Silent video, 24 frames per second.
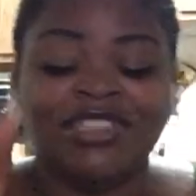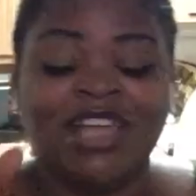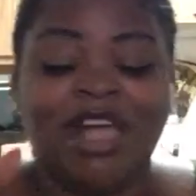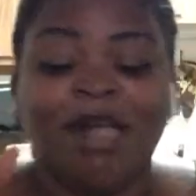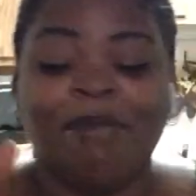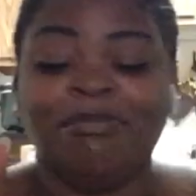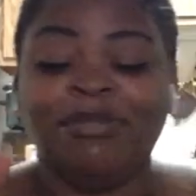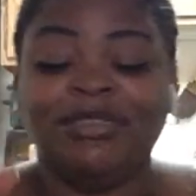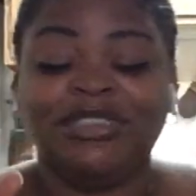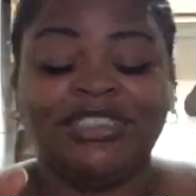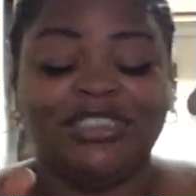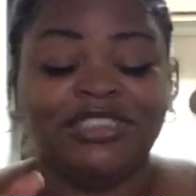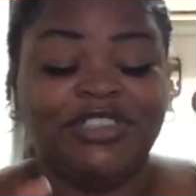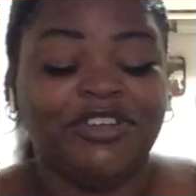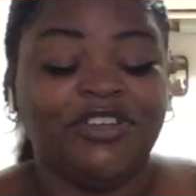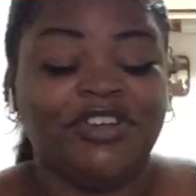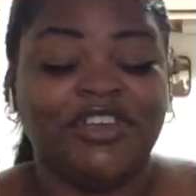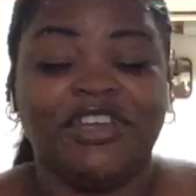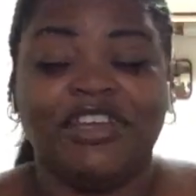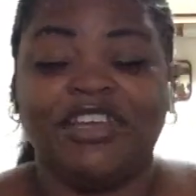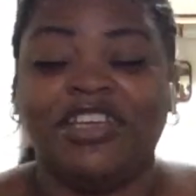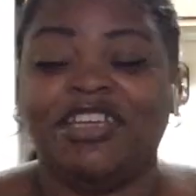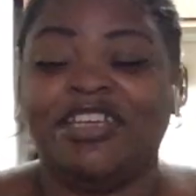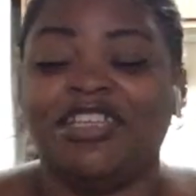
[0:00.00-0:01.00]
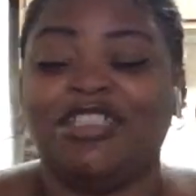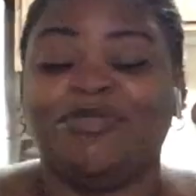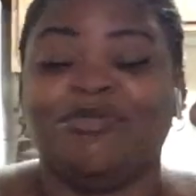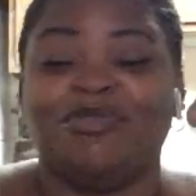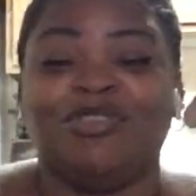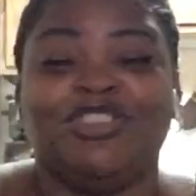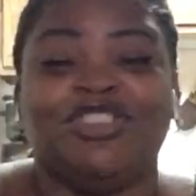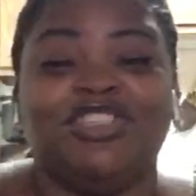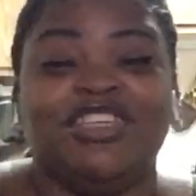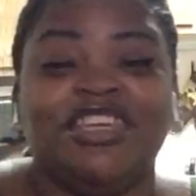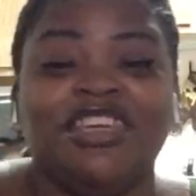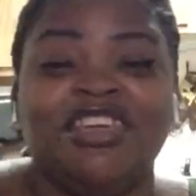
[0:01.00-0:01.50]
how Mysteria is when
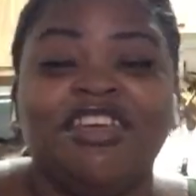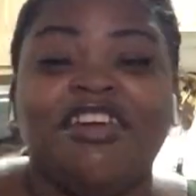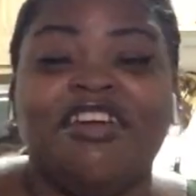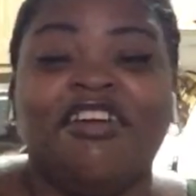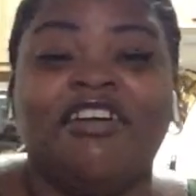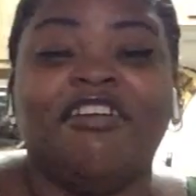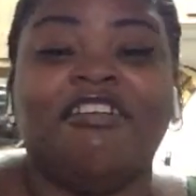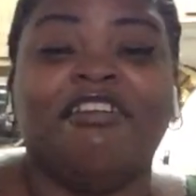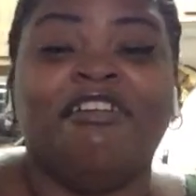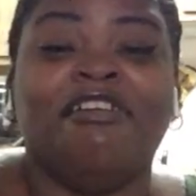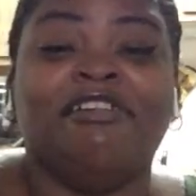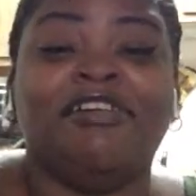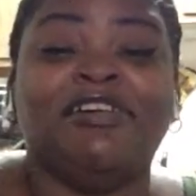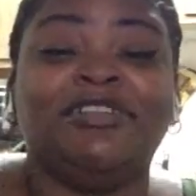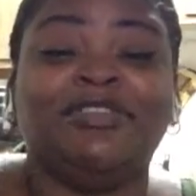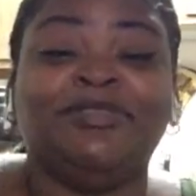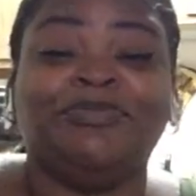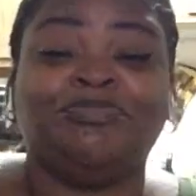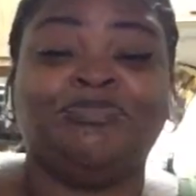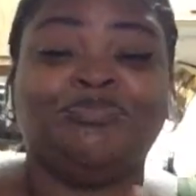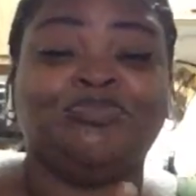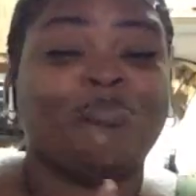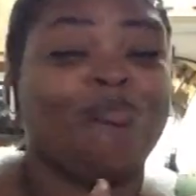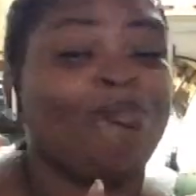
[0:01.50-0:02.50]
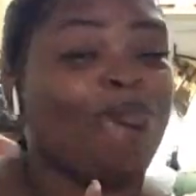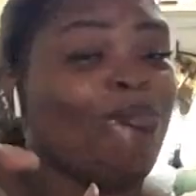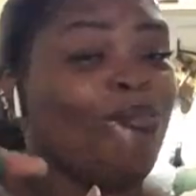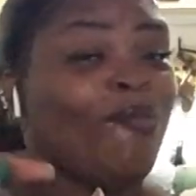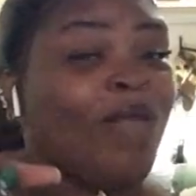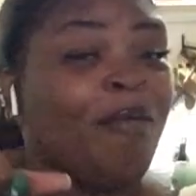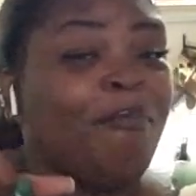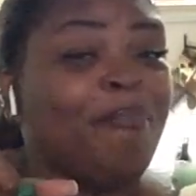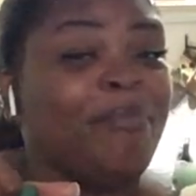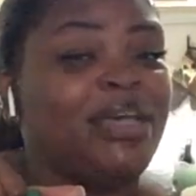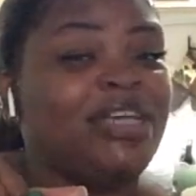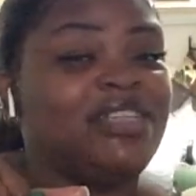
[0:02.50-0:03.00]
she eat her
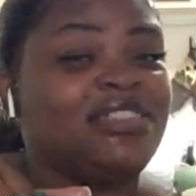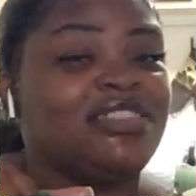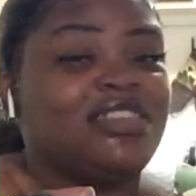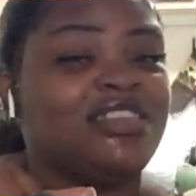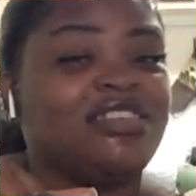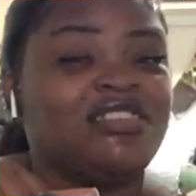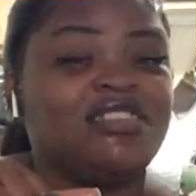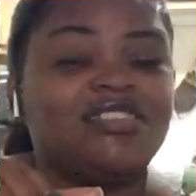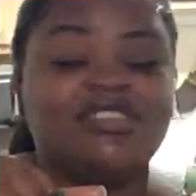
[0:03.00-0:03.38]
biscuits.